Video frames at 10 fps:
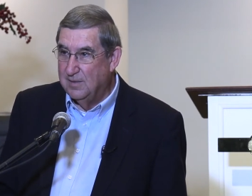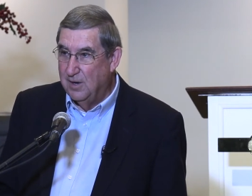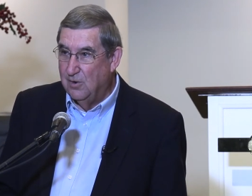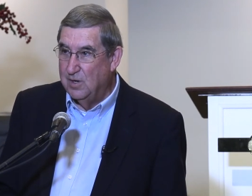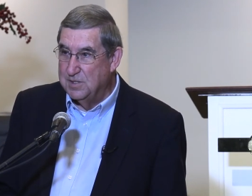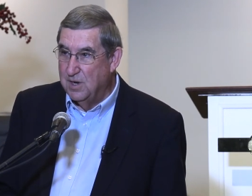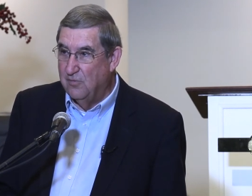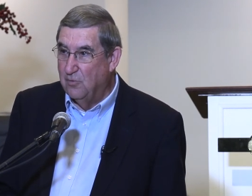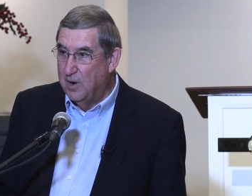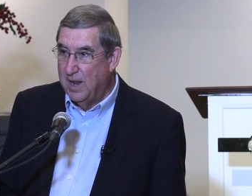There is
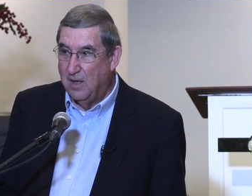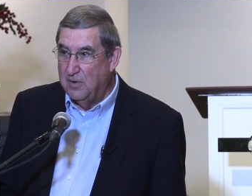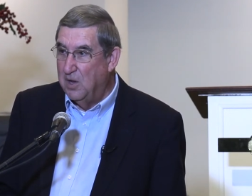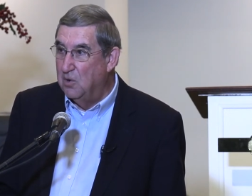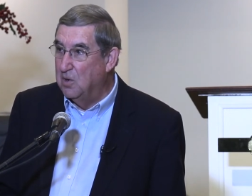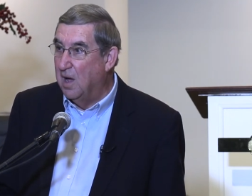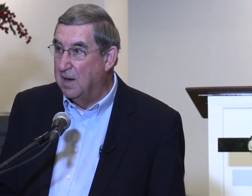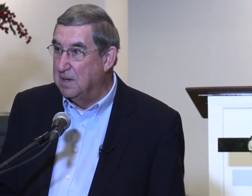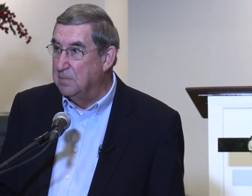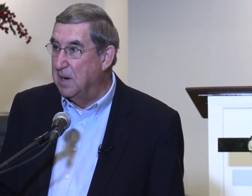therefore now no
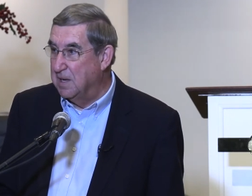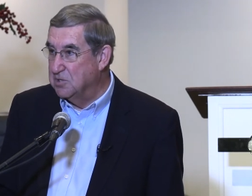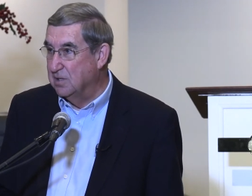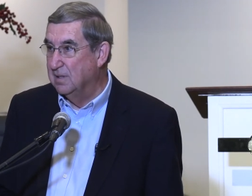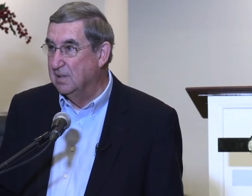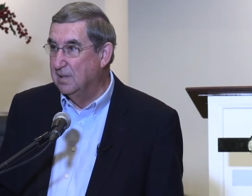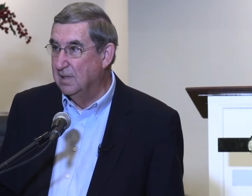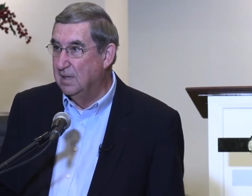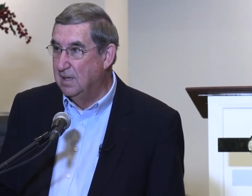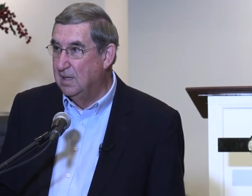condemnation
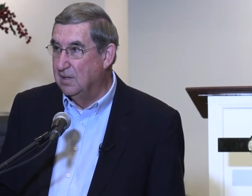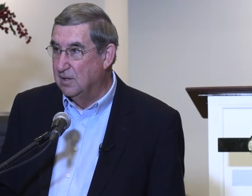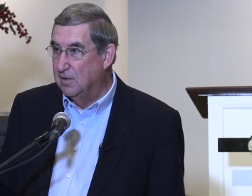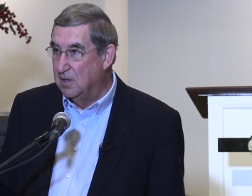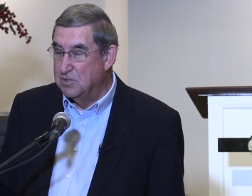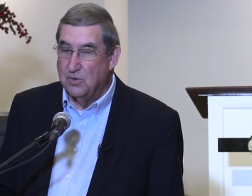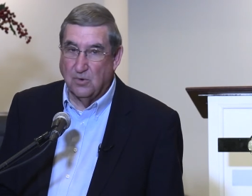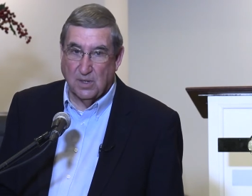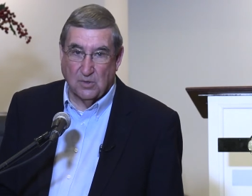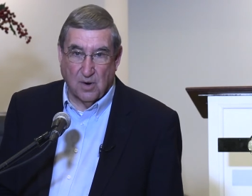to those who
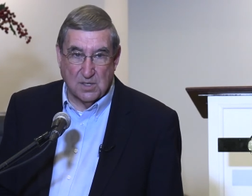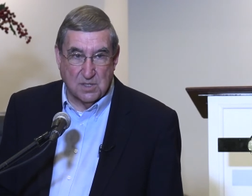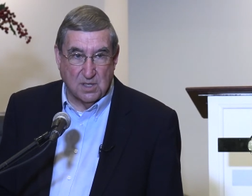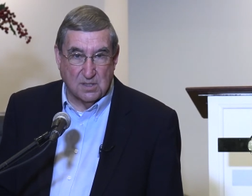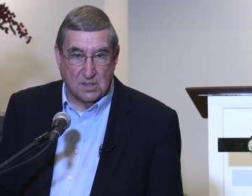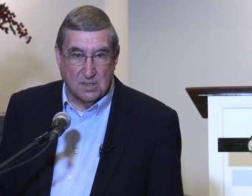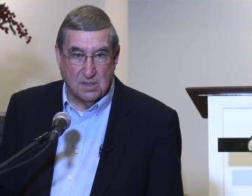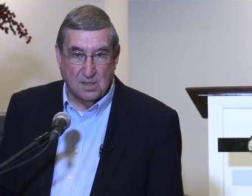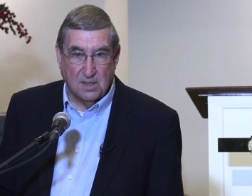are in Christ Jesus.